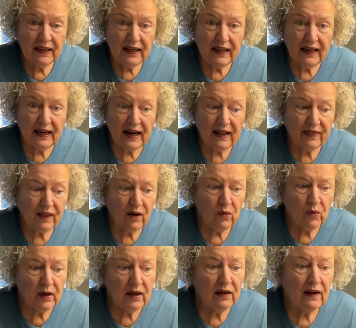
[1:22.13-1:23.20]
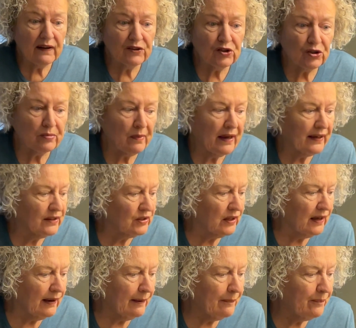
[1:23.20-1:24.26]
and I thought, well, I'll just make
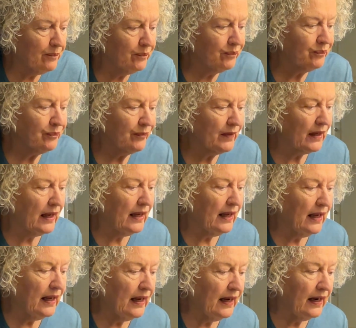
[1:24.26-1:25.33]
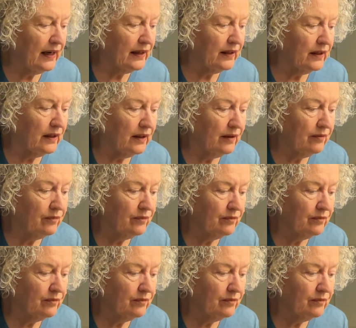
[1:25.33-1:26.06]
some, and